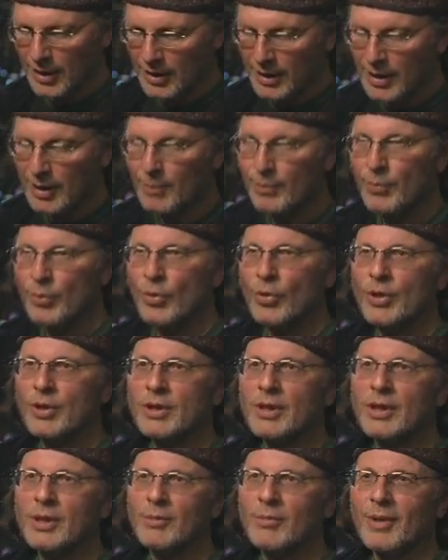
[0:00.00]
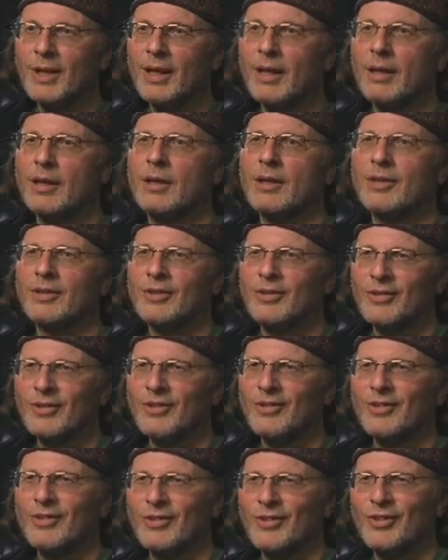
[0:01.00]
it kept pointing back
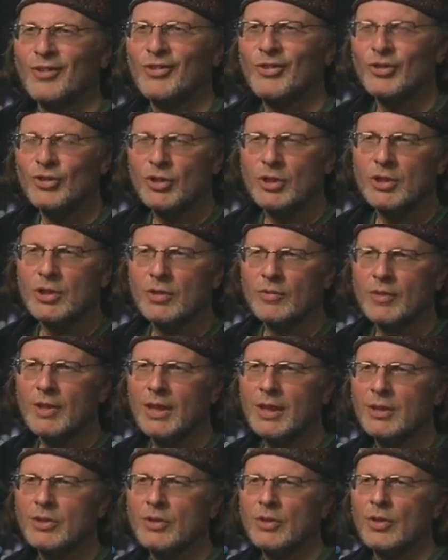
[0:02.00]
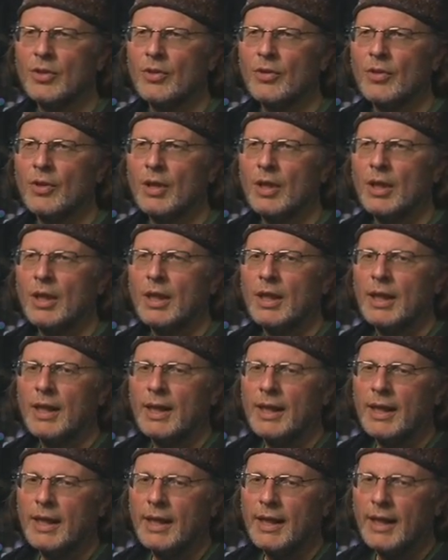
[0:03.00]
to Jesus of Nazareth.
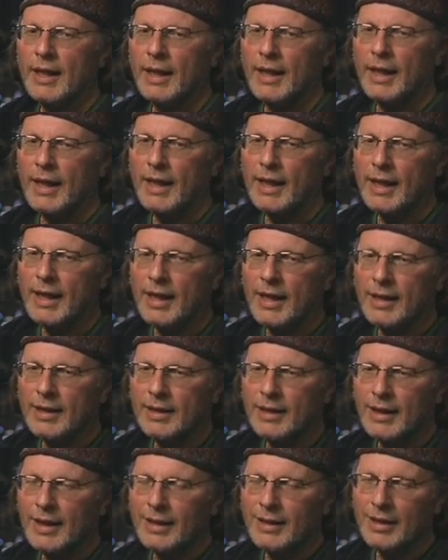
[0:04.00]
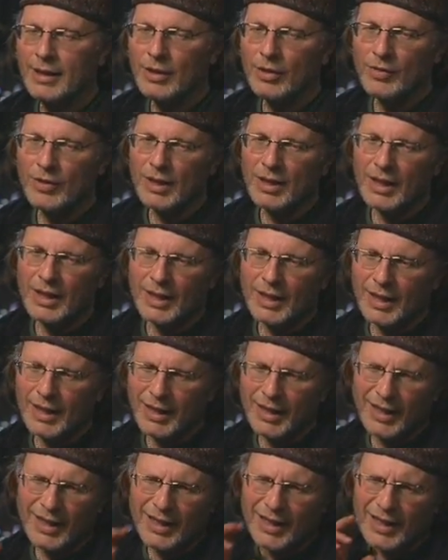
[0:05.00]
And at the end of the day,
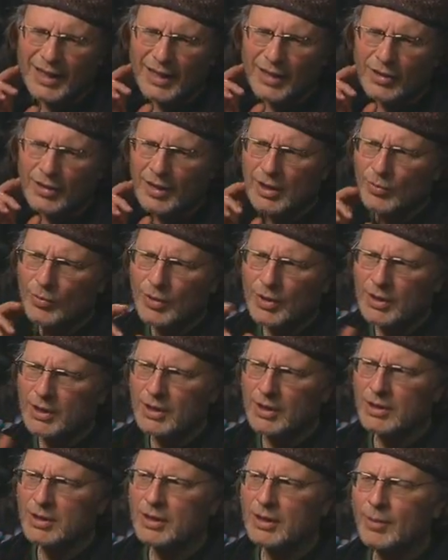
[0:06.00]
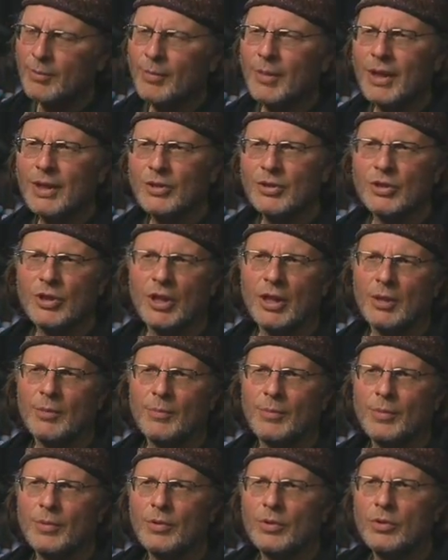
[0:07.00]
I thought, well, it's not my job
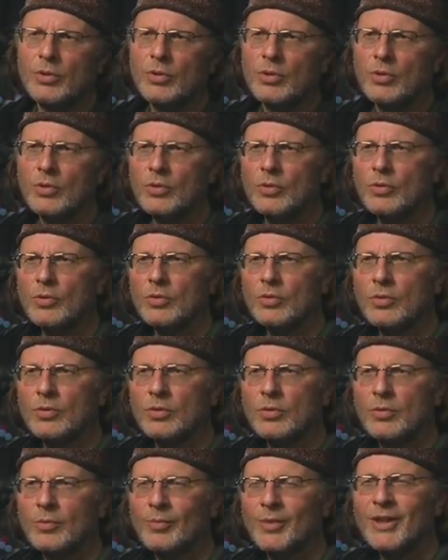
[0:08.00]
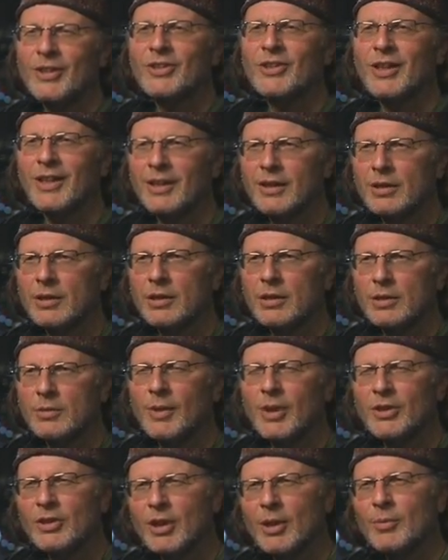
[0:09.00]
to be a scientist.
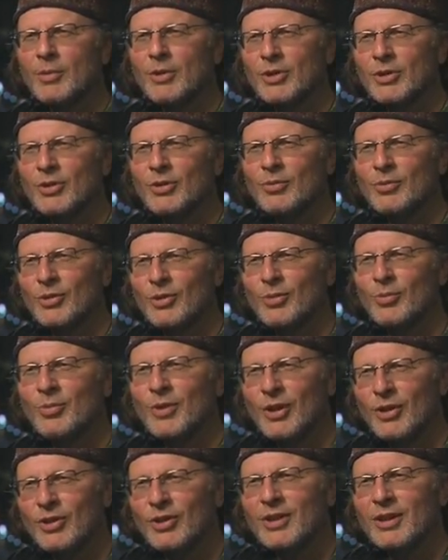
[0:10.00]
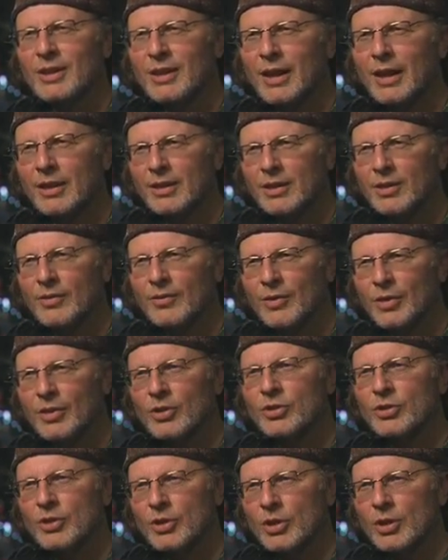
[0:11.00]
My job is to be a good detective, a
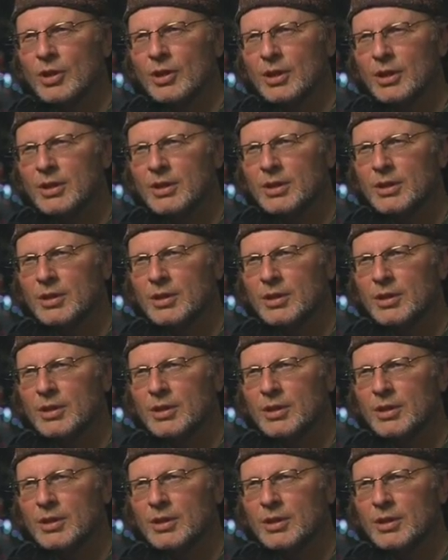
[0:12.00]
good journalist,